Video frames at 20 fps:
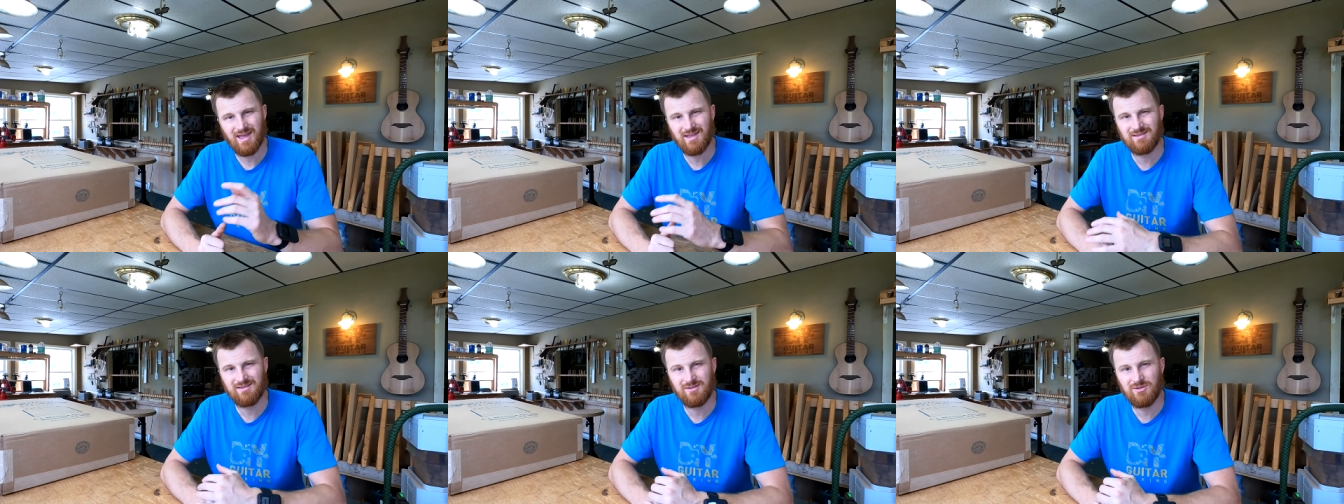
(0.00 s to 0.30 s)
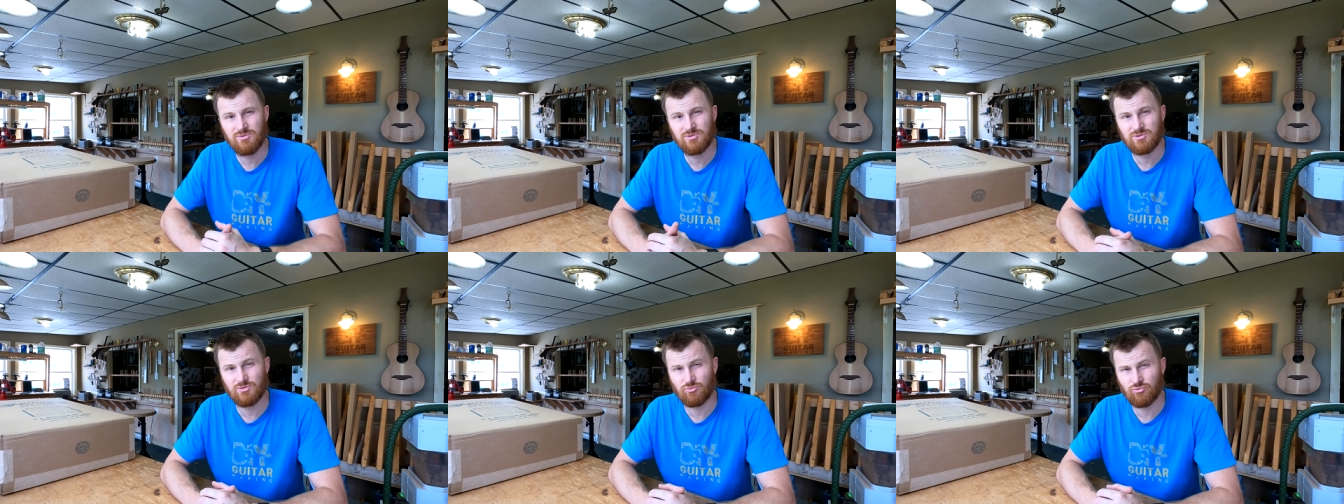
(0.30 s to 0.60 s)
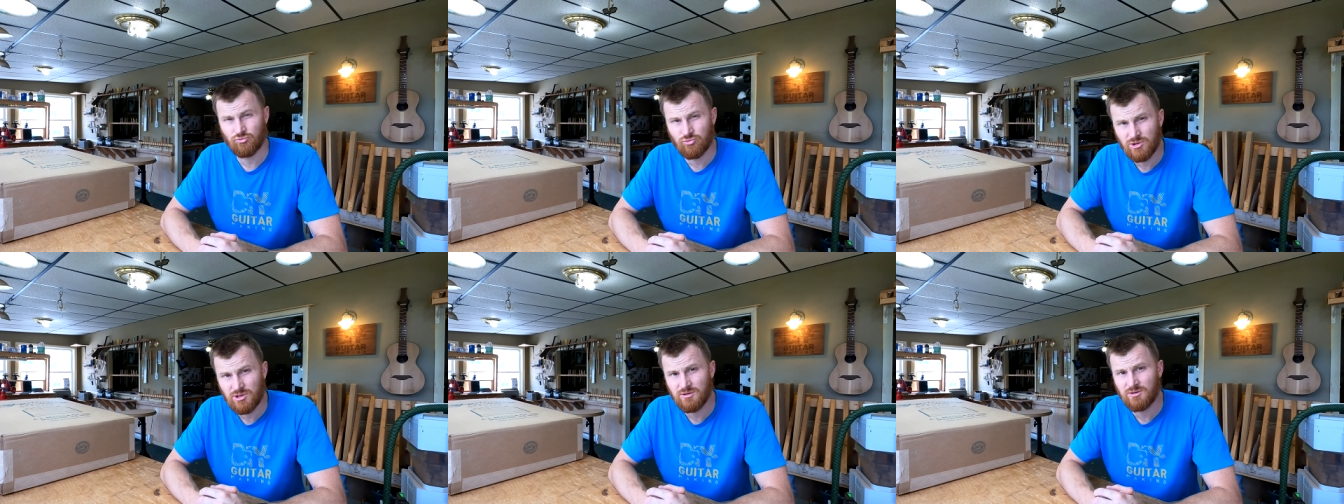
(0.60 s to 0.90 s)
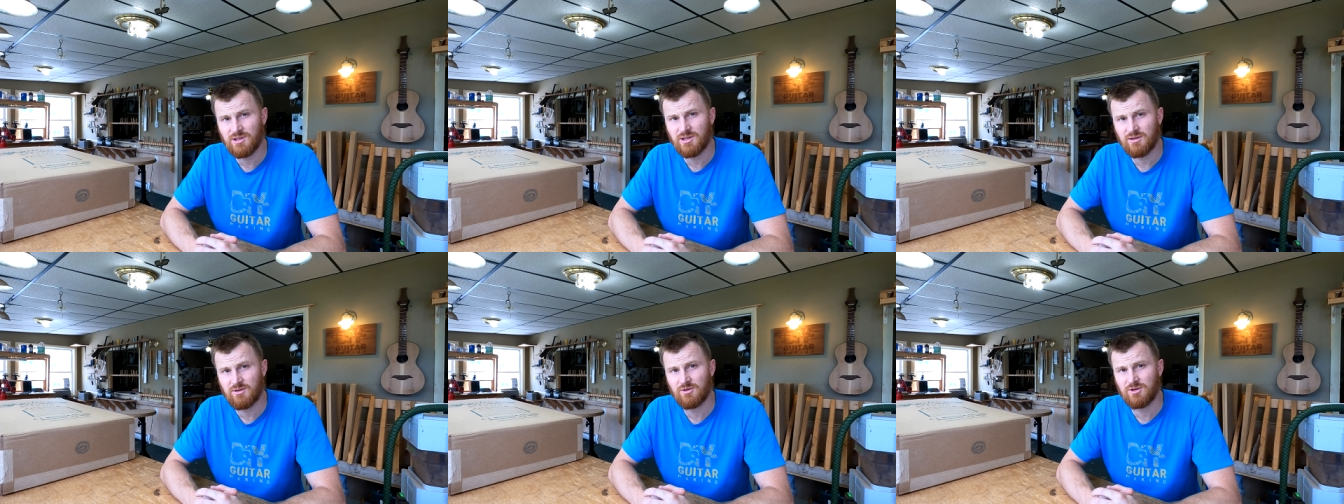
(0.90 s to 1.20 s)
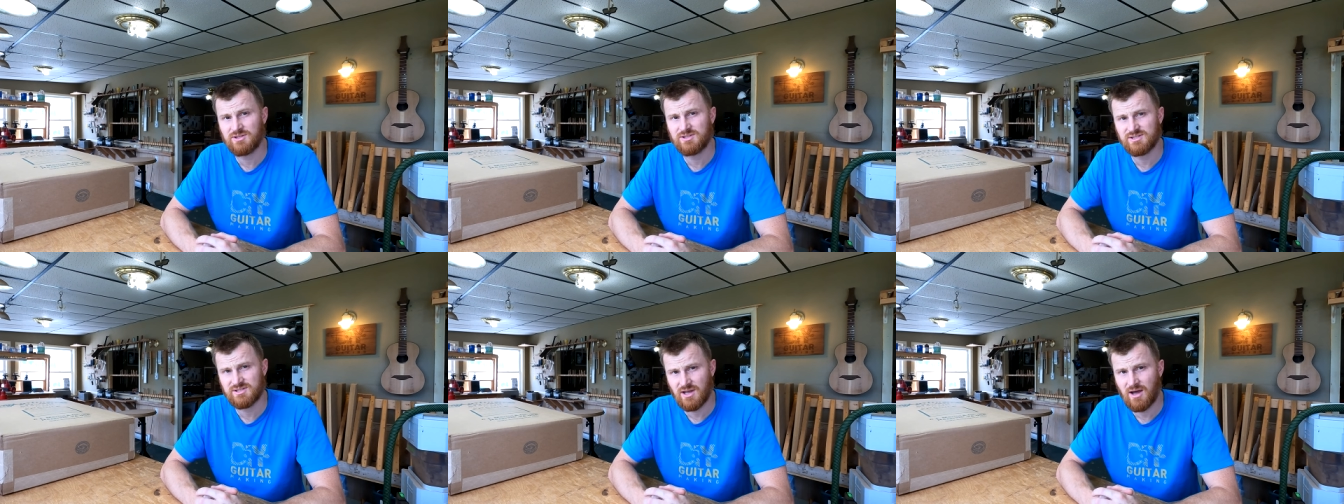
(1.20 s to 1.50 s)
and to use a really
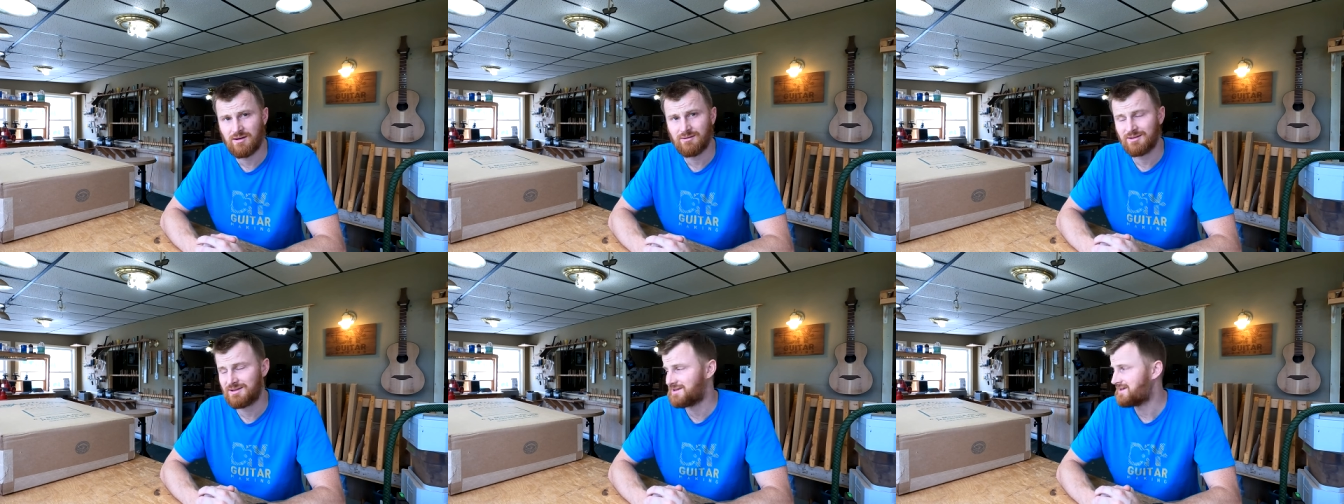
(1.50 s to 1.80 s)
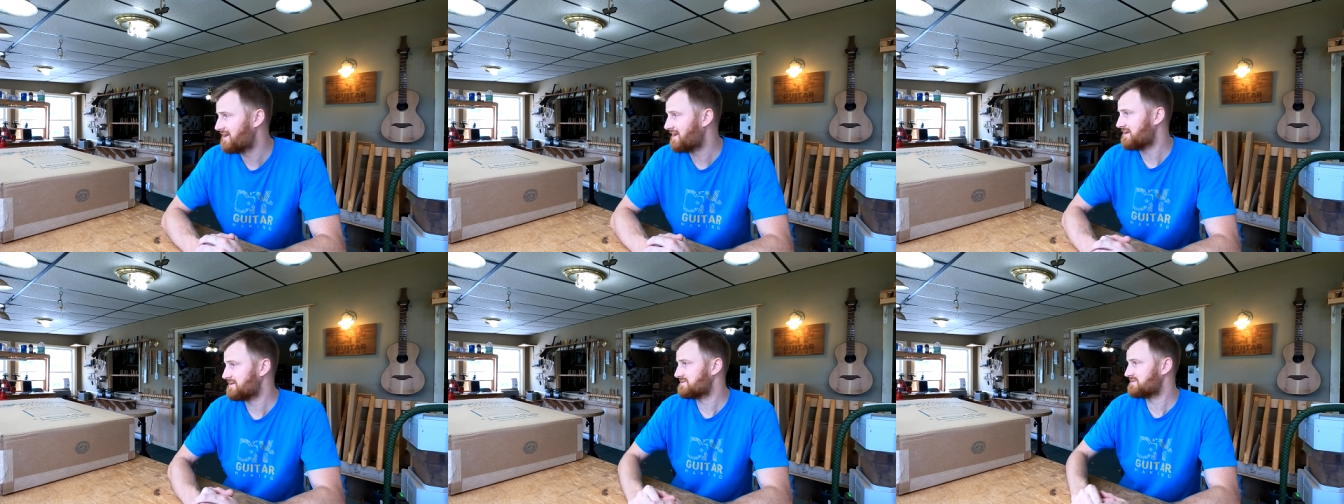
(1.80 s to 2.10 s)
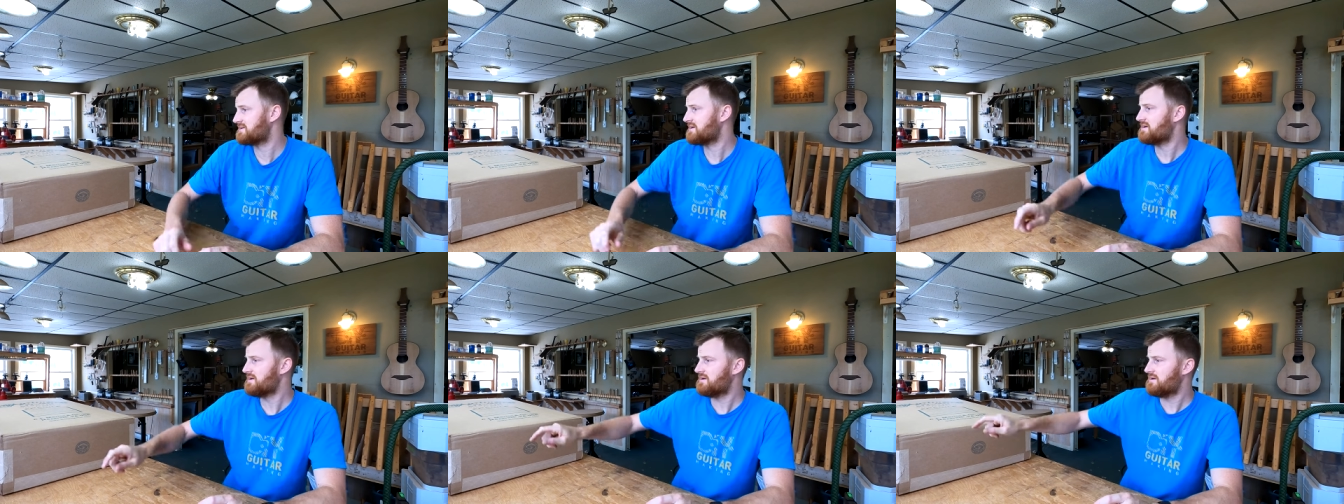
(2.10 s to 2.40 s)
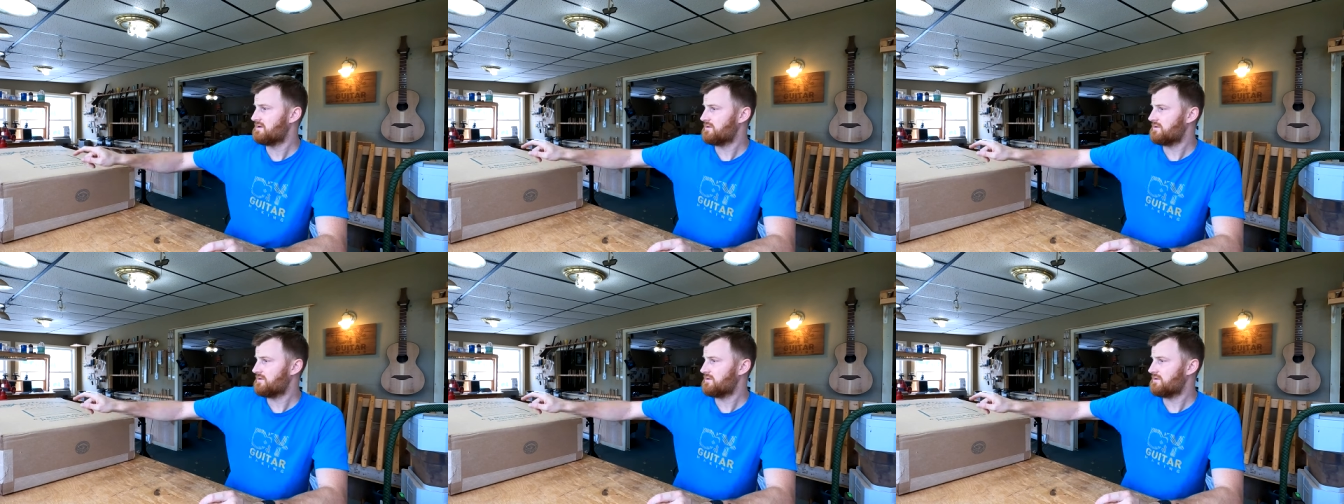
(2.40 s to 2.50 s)
good solid case.